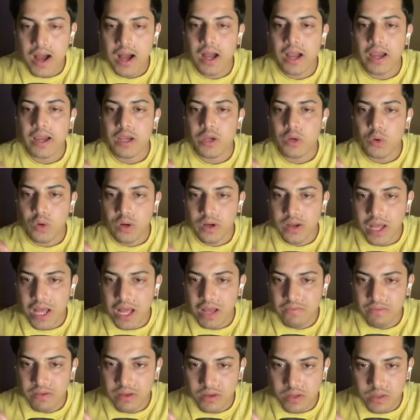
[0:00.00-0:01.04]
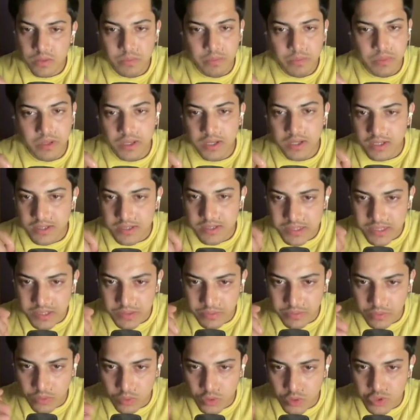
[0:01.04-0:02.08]
I don't have any
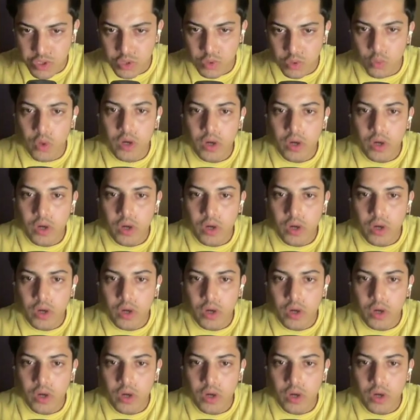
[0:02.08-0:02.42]
preconceived notion.